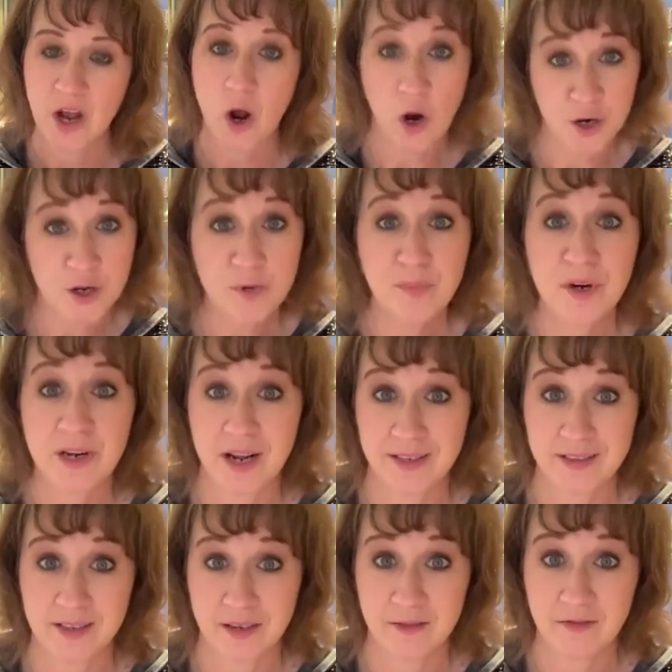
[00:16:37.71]
Are you
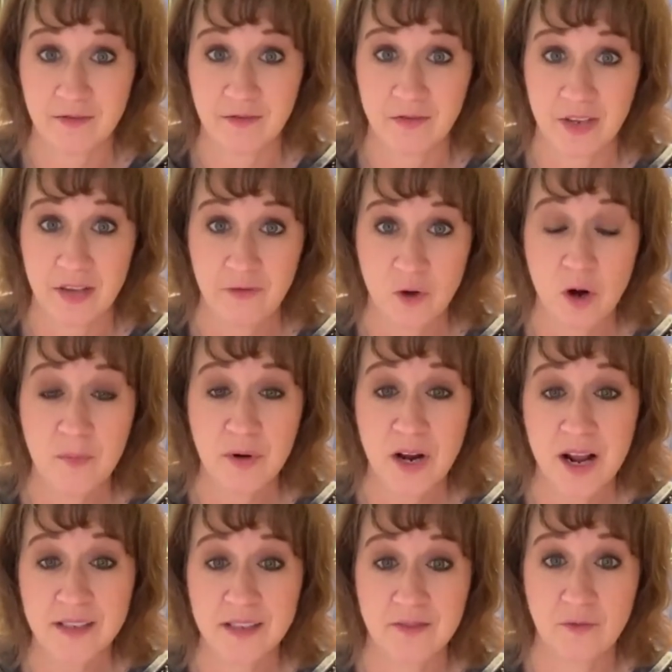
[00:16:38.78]
productive? If you are
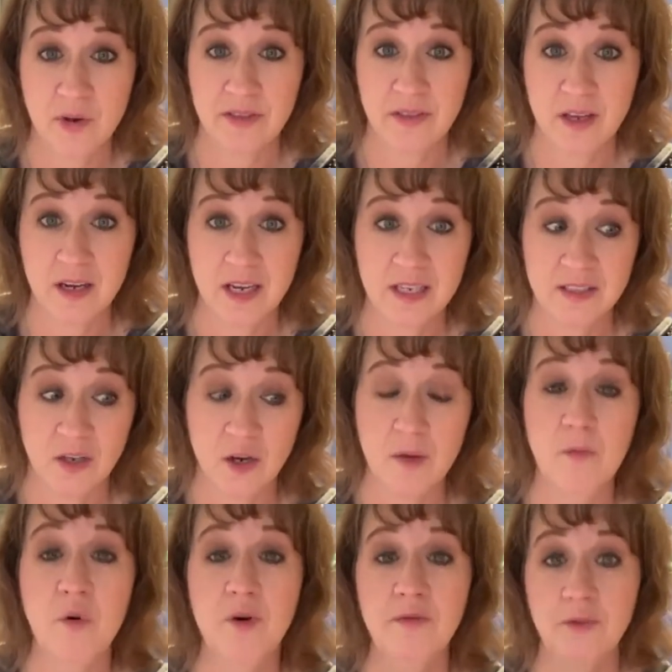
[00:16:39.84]
productive with it, it's going
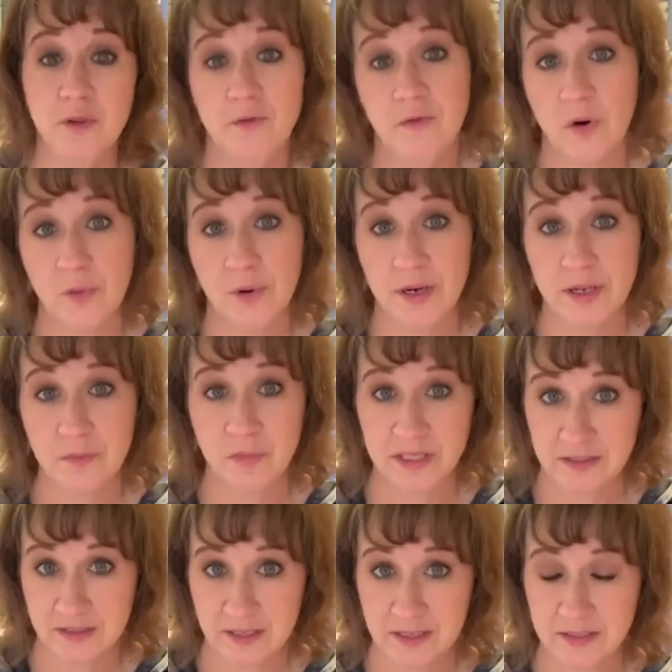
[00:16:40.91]
to move you forward in
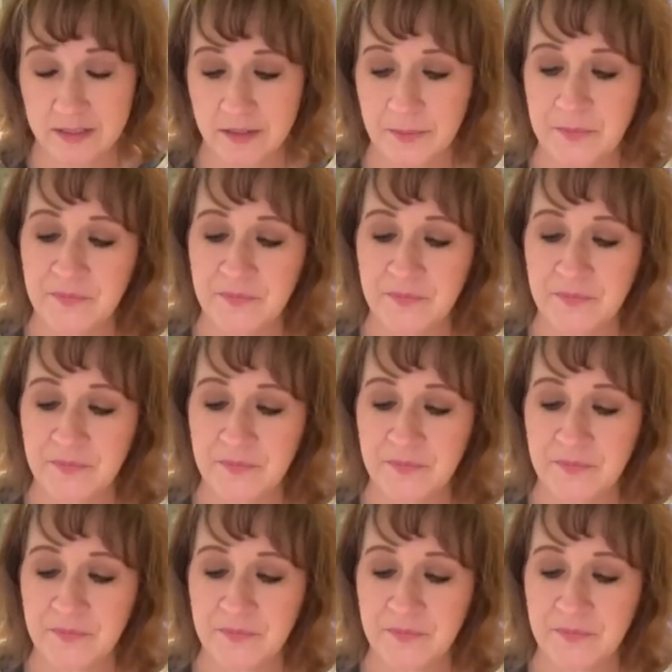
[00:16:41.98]
business.